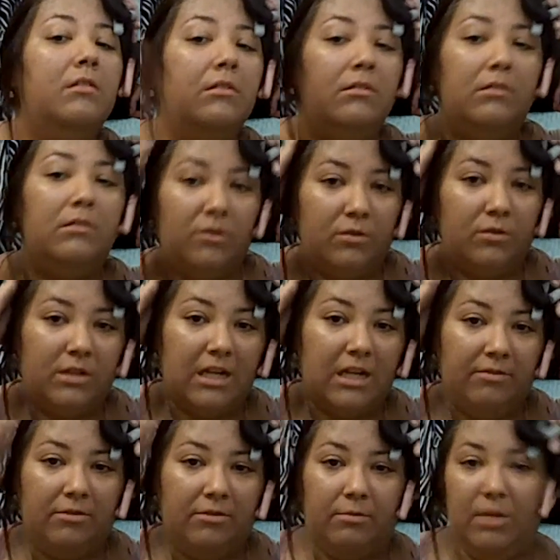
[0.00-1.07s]
so
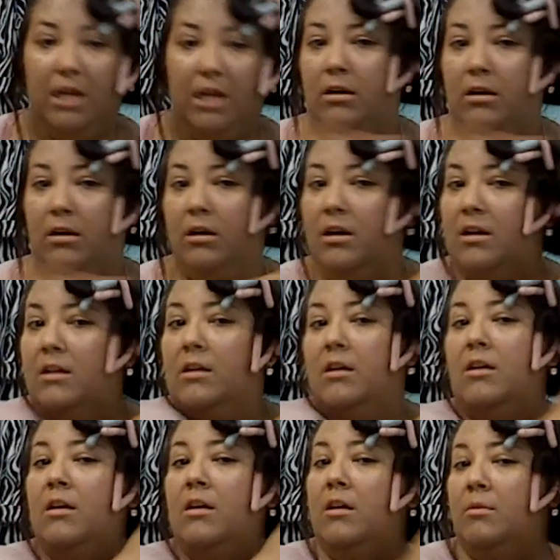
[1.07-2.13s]
tight from here.
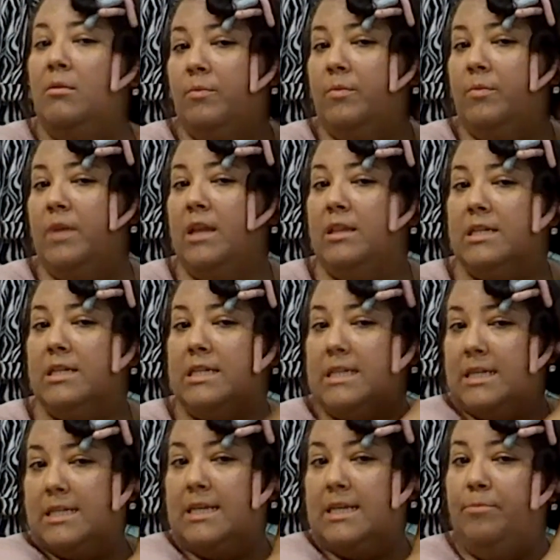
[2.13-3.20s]
But this is
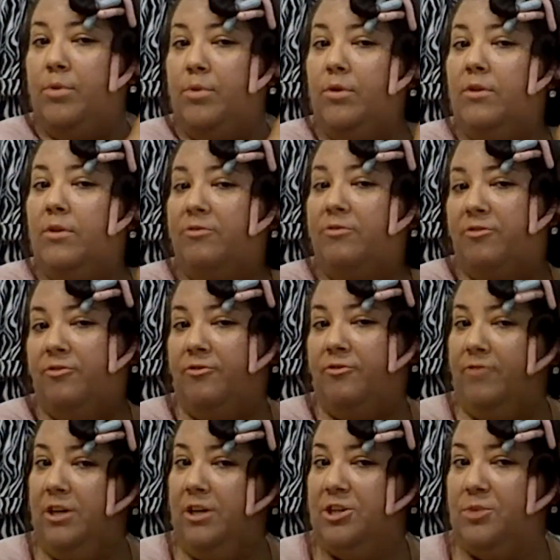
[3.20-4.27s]
a simple
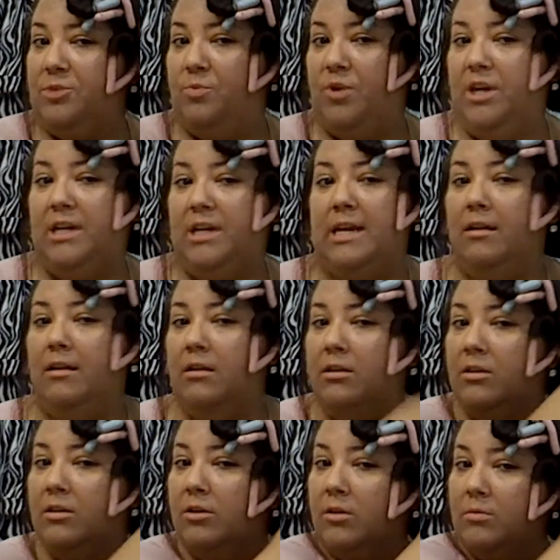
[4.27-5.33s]
fish braid
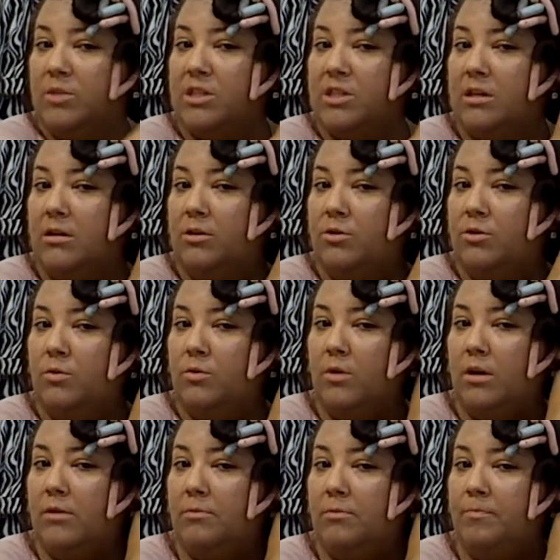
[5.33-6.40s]
tail. I'm just going to
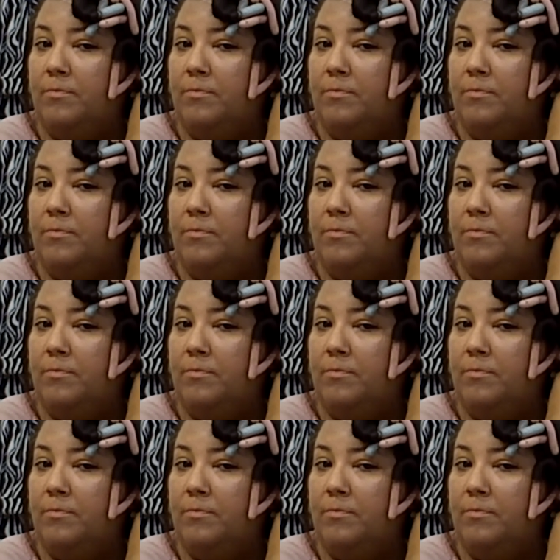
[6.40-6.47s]
do